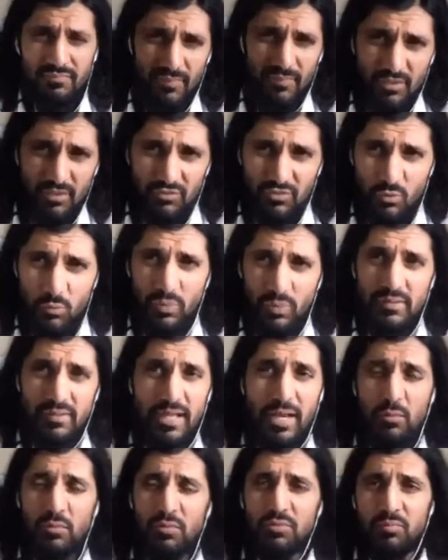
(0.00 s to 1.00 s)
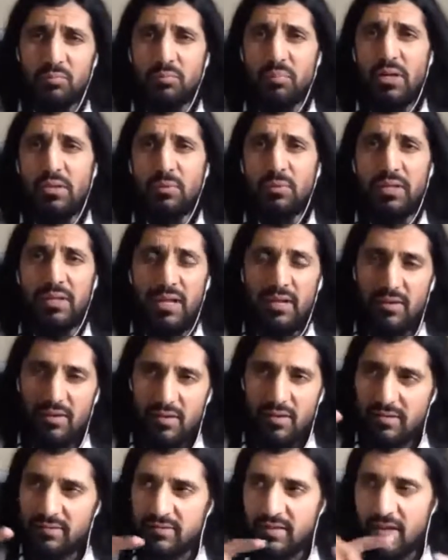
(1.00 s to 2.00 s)
So when that was, by the way,
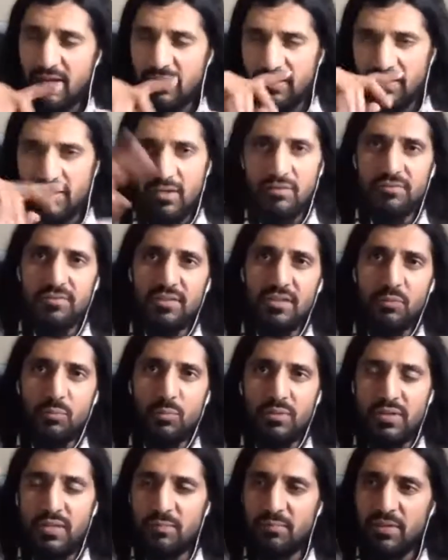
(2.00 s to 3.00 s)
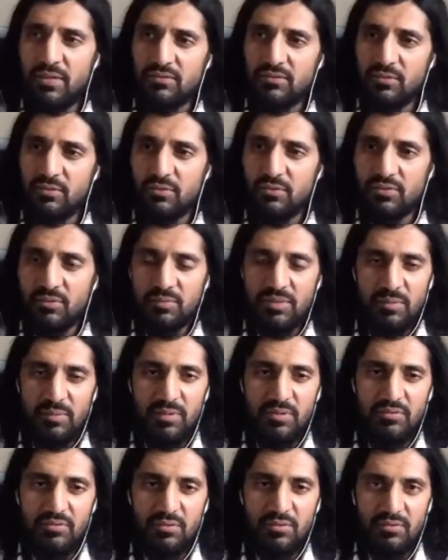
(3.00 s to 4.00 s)
I loved it when the MBA students, some of the
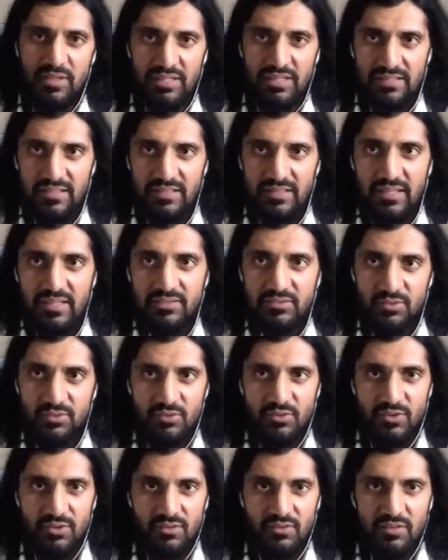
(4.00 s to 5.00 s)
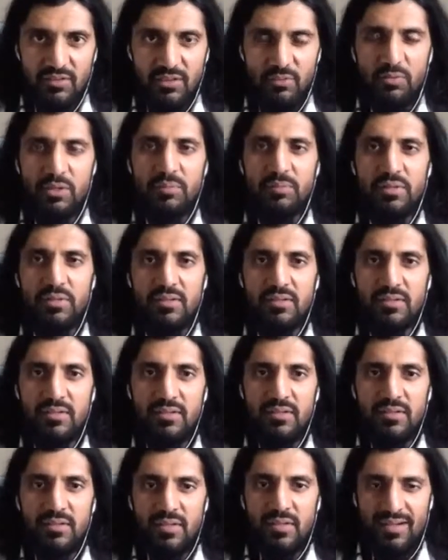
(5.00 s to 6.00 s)
MBA students, like that light turned on. They're like, wait a minute,
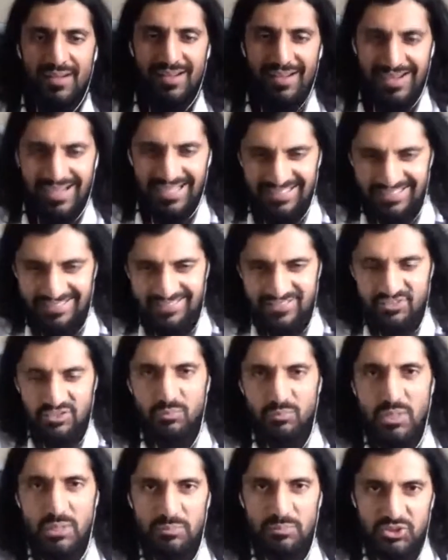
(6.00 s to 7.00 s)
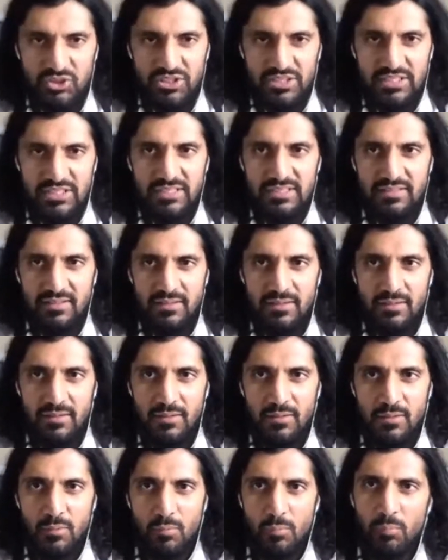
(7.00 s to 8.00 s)
I did this on my machine,
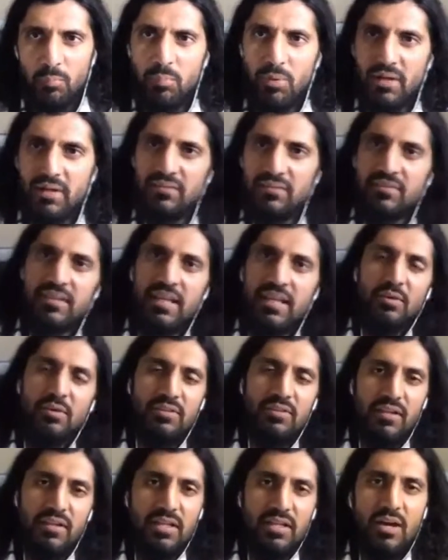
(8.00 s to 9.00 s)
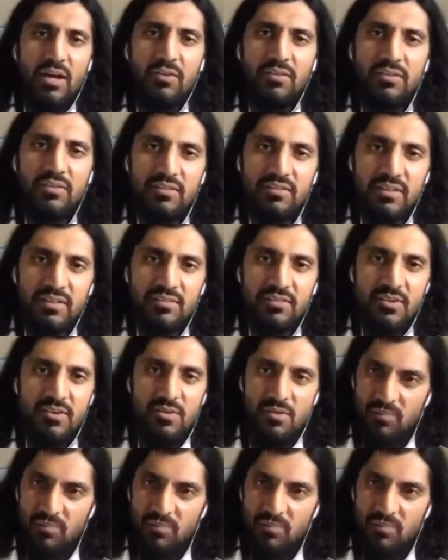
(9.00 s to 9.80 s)
but it's now in the cloud in Okteto.